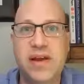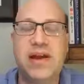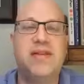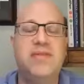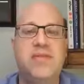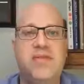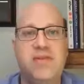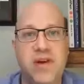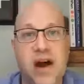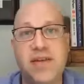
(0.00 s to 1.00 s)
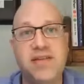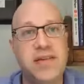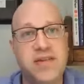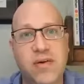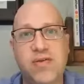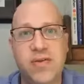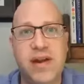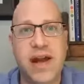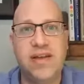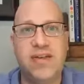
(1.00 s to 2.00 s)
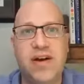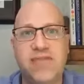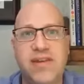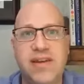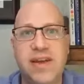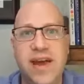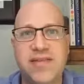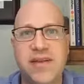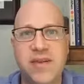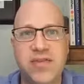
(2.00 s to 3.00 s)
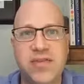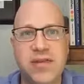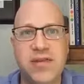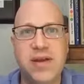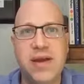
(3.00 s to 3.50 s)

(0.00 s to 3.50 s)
I honestly don't do it as often as I used to,